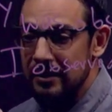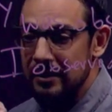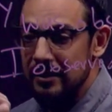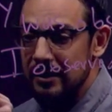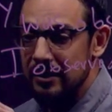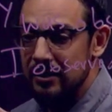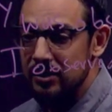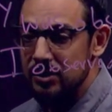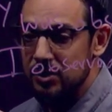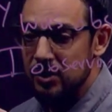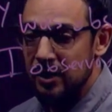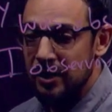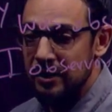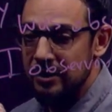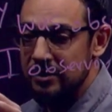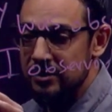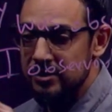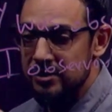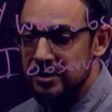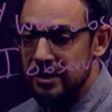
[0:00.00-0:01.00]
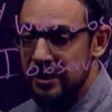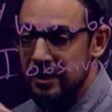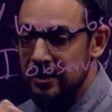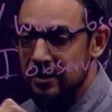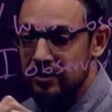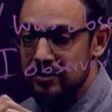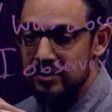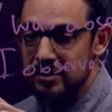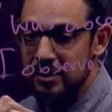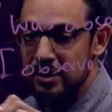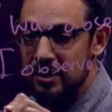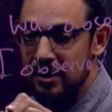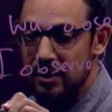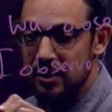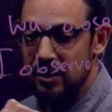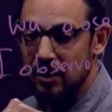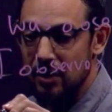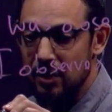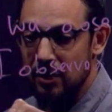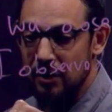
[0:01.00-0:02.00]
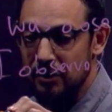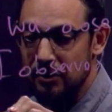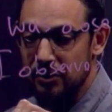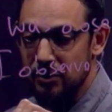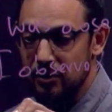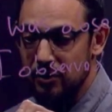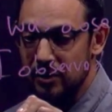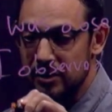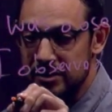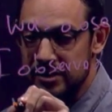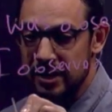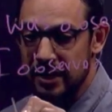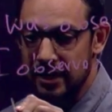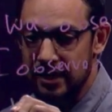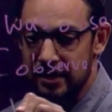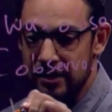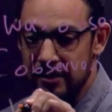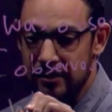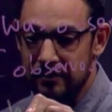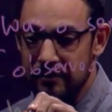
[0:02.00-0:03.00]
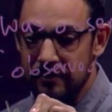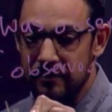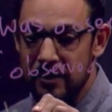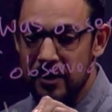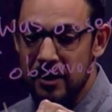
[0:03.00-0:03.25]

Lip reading: they are trying to sound authoritative.